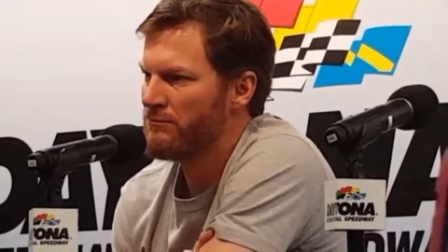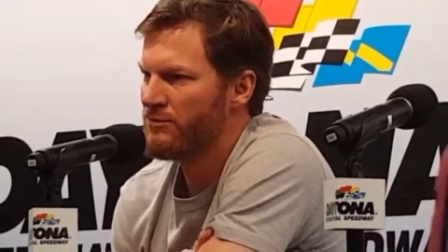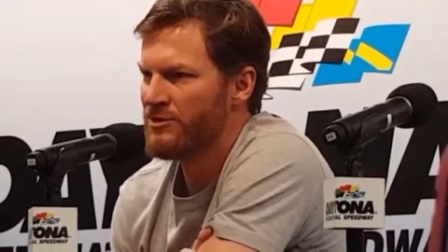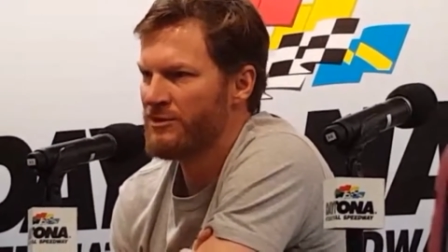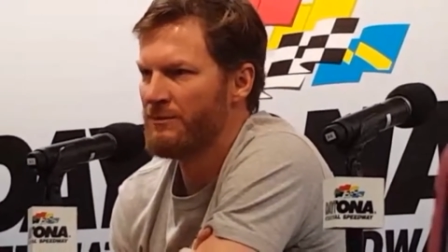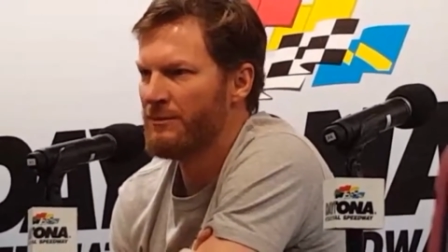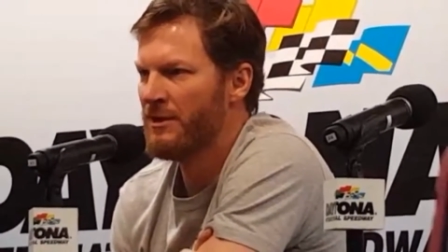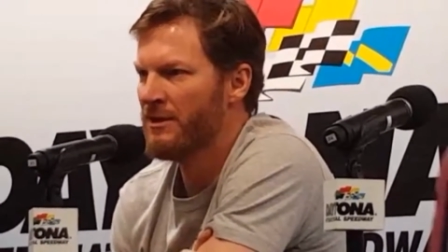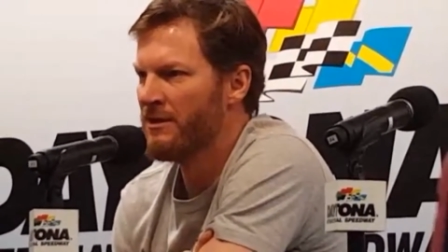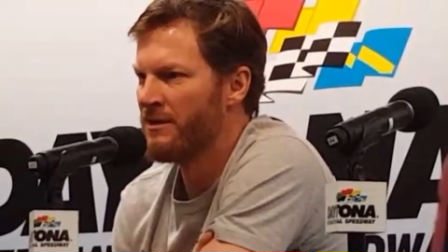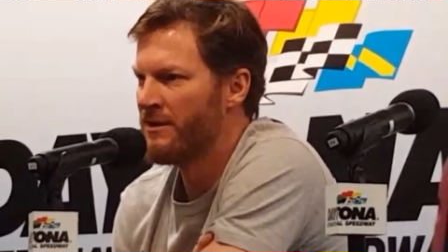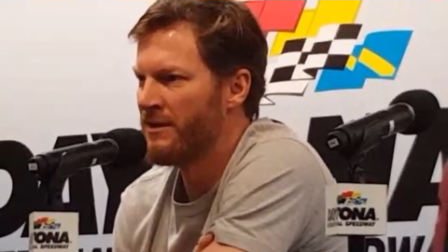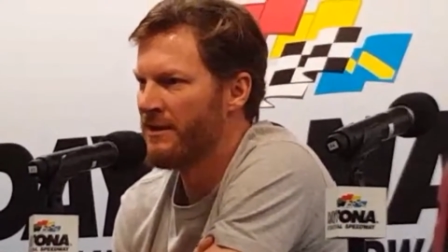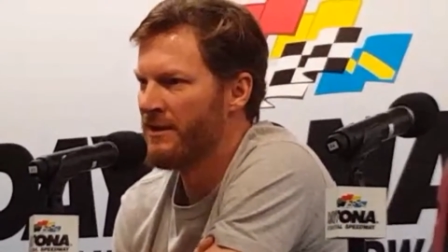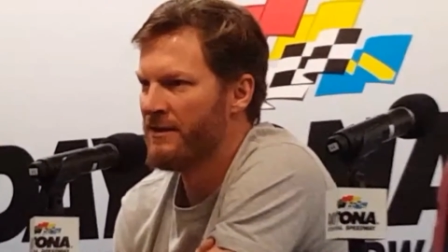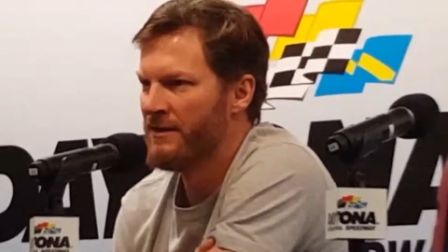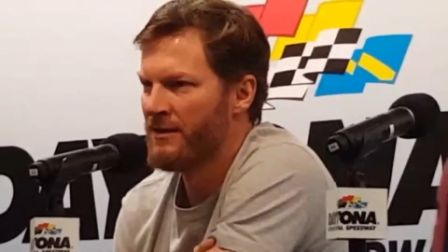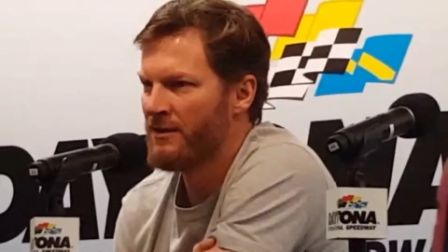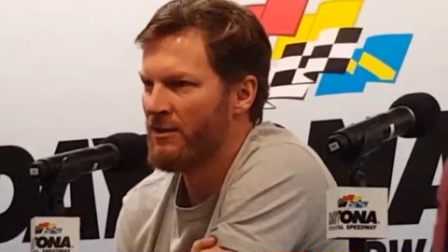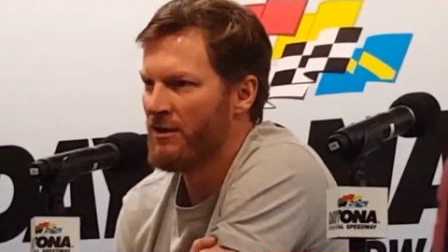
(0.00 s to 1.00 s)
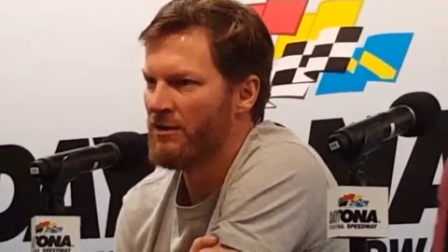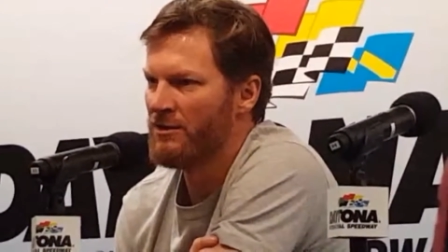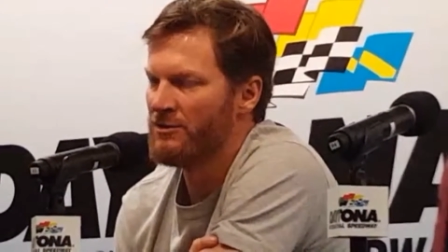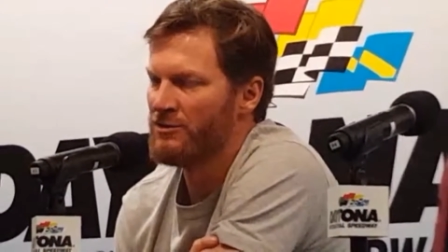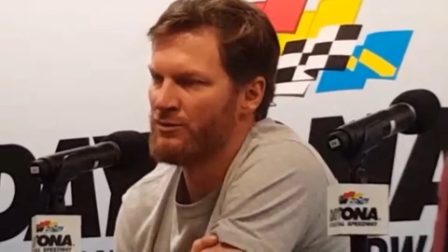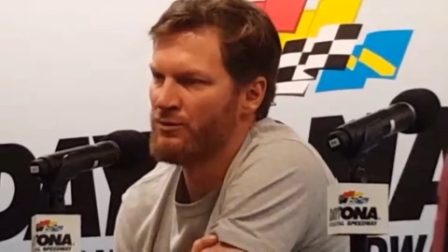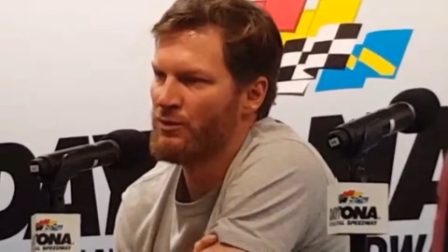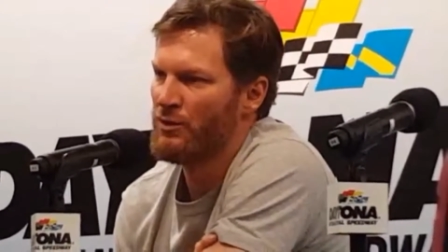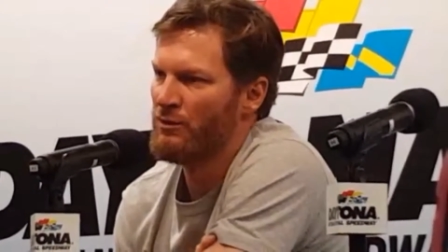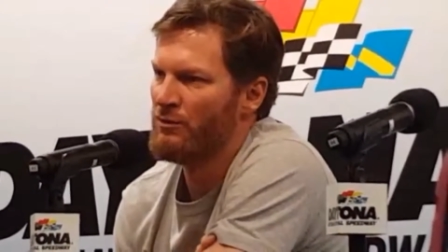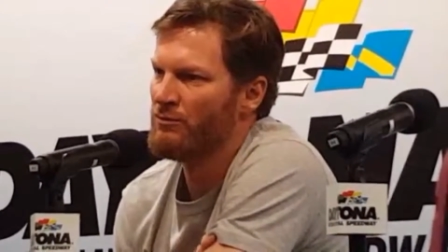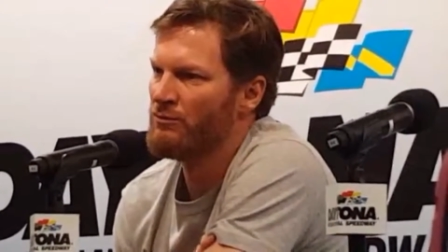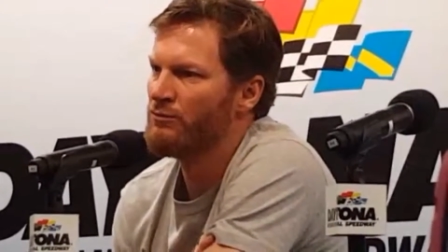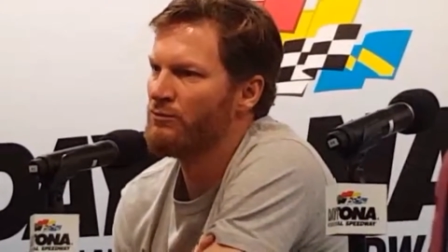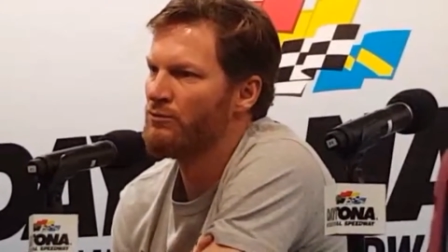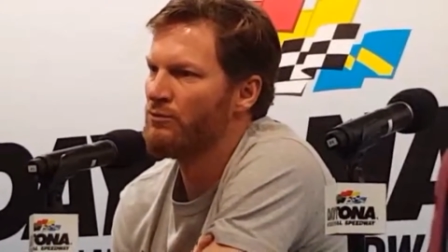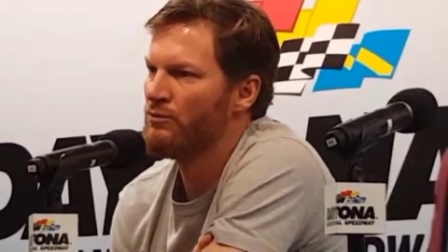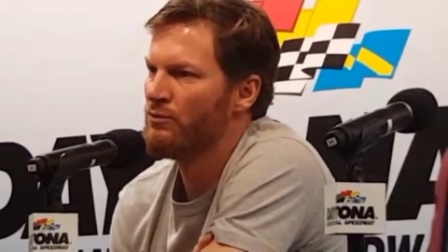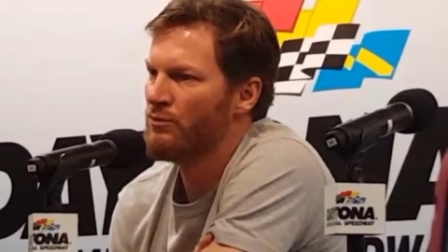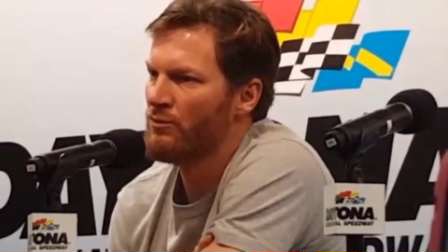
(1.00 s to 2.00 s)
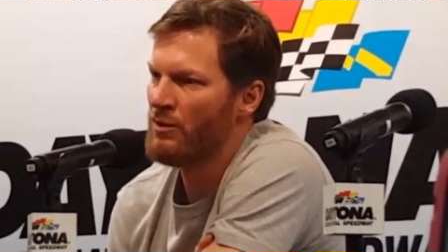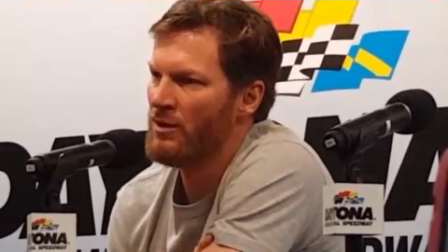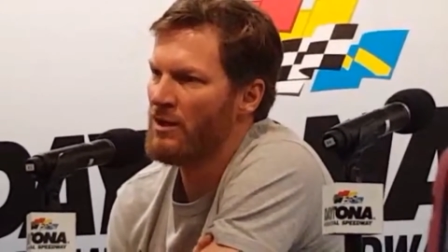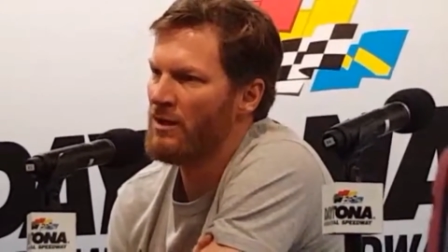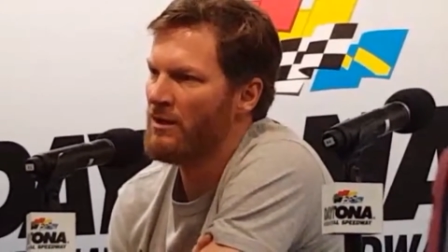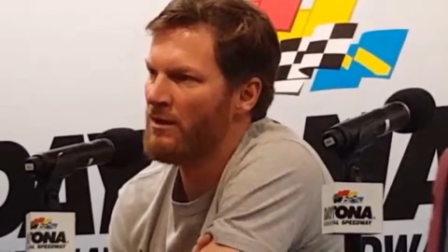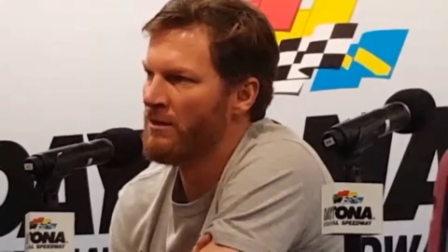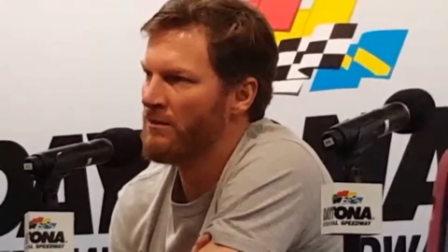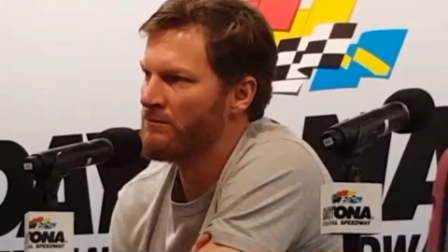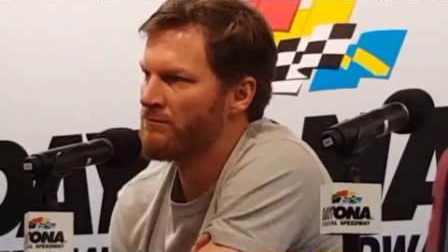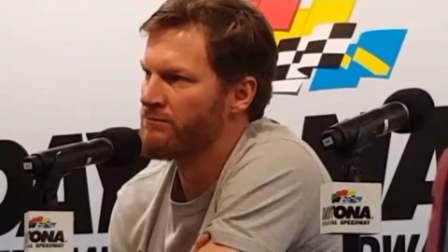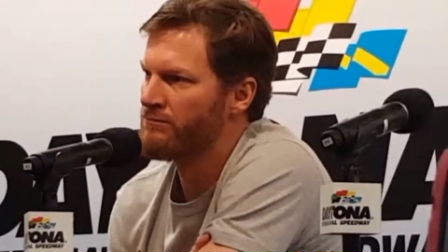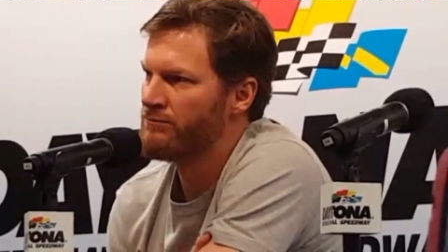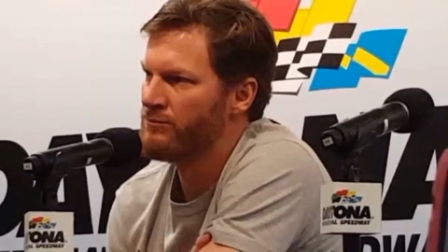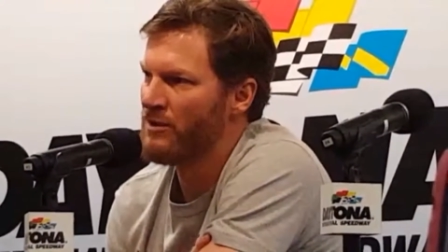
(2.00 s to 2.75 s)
stability and the cars will, um, uh,